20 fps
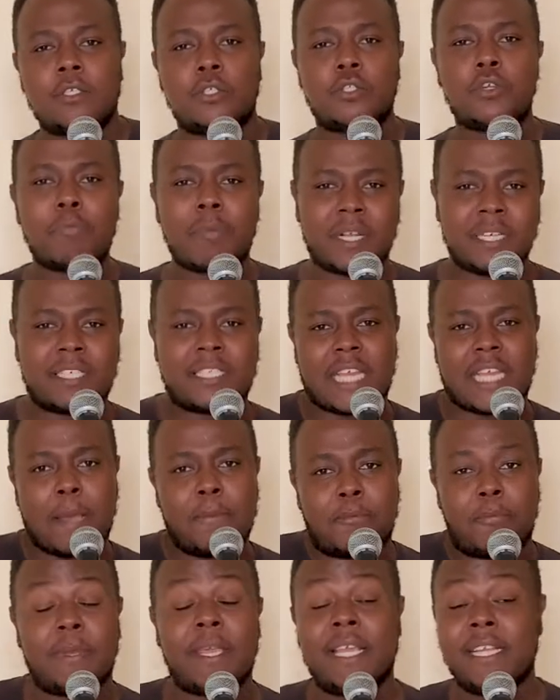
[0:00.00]
too much time
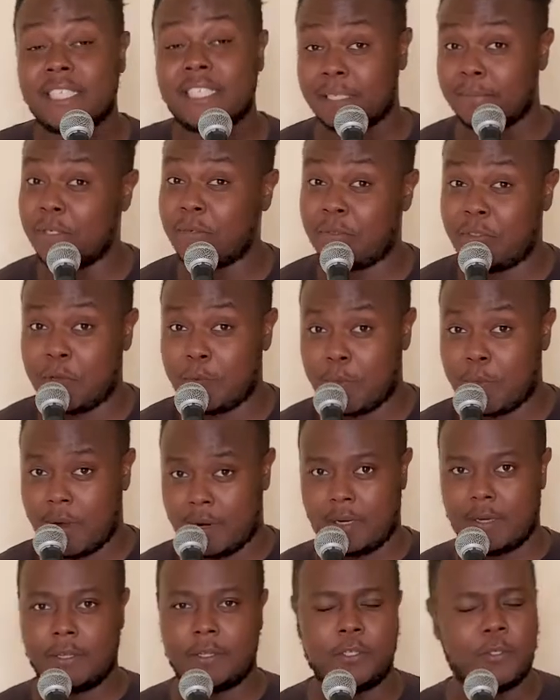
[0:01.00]
to be intimate with your
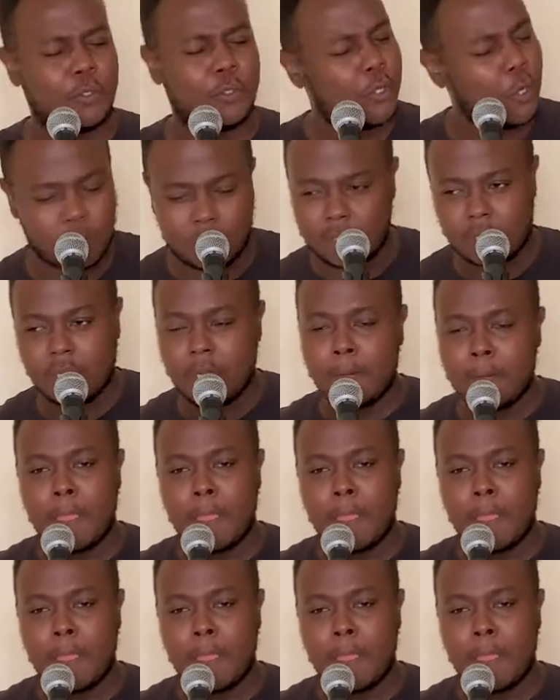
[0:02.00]
partner. You don't.